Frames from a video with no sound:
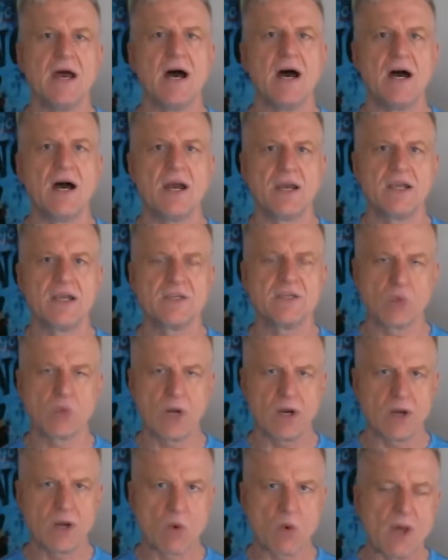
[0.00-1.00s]
is
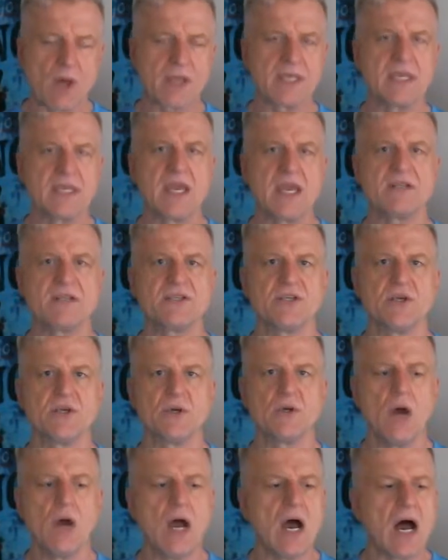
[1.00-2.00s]
where I want to get to.